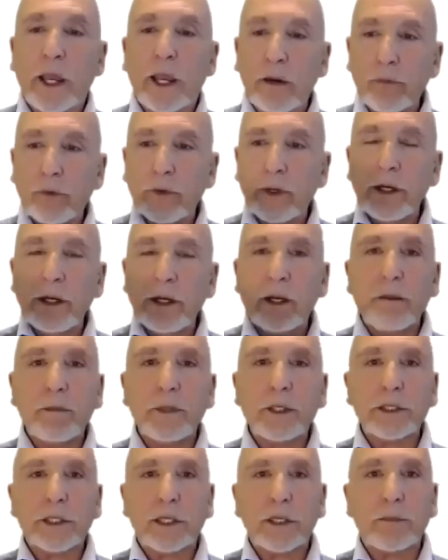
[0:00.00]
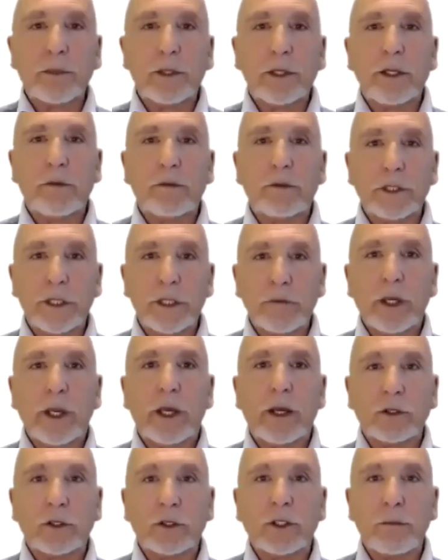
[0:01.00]
every limiting belief that's ever
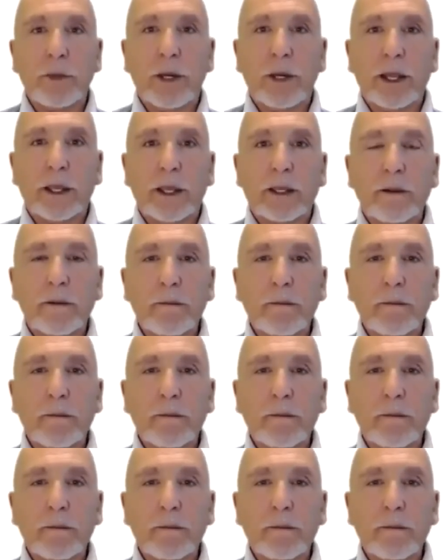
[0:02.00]
held you back,